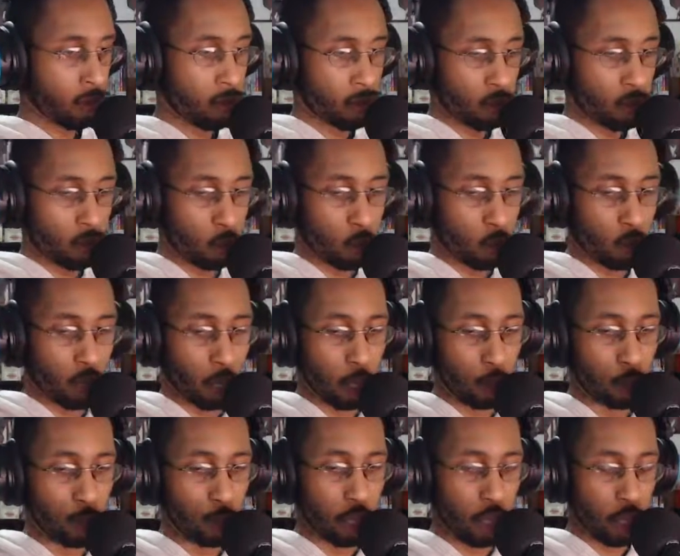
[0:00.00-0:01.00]
so it was like
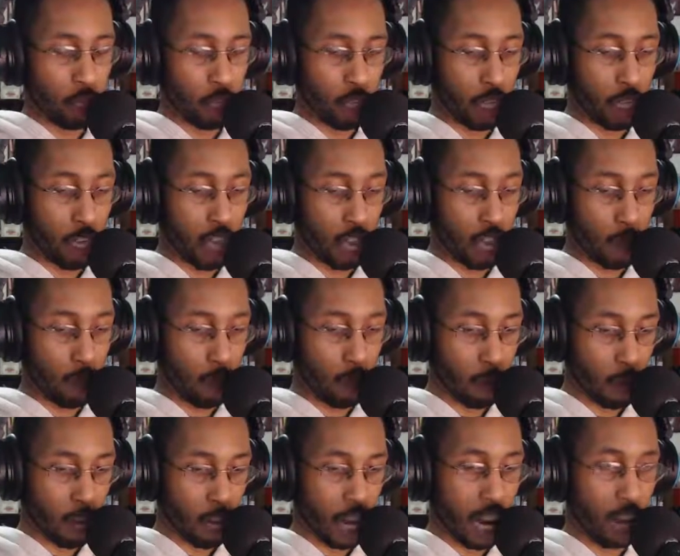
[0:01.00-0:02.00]
playing the game
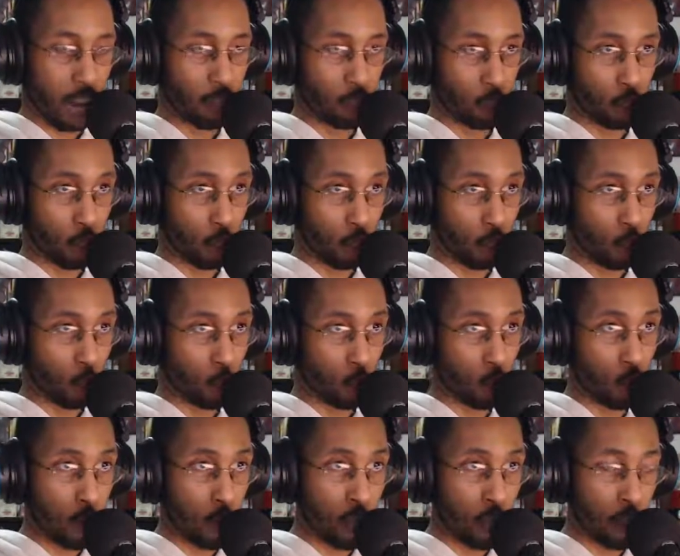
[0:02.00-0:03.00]
at
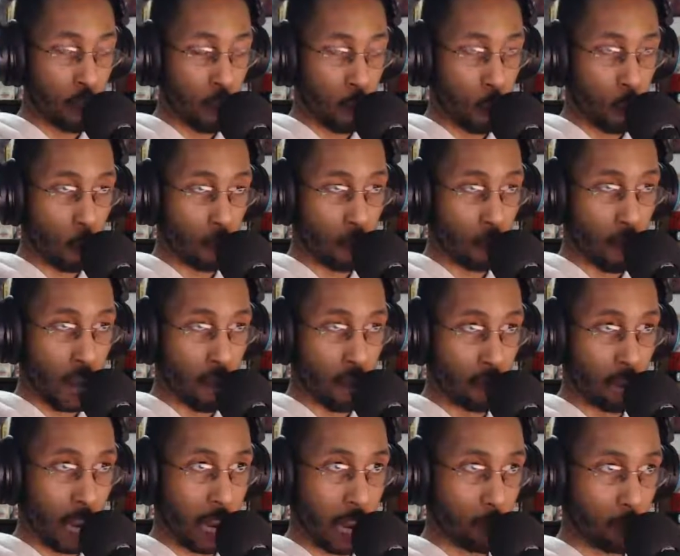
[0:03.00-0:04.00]
three, four, five
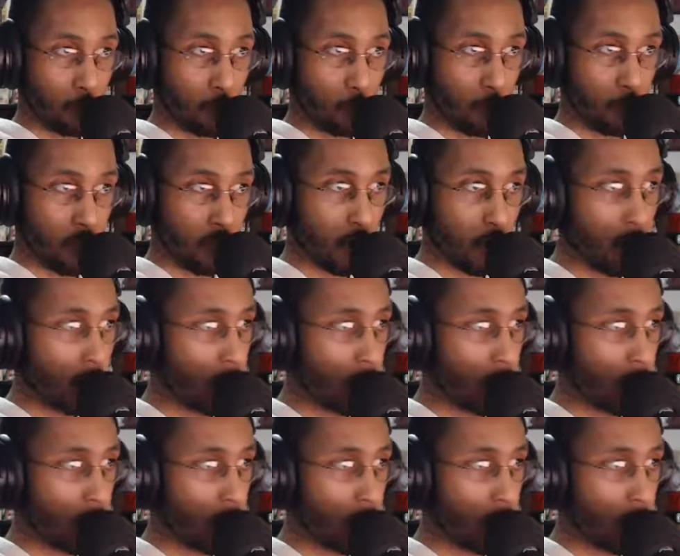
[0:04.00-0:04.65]
times speed.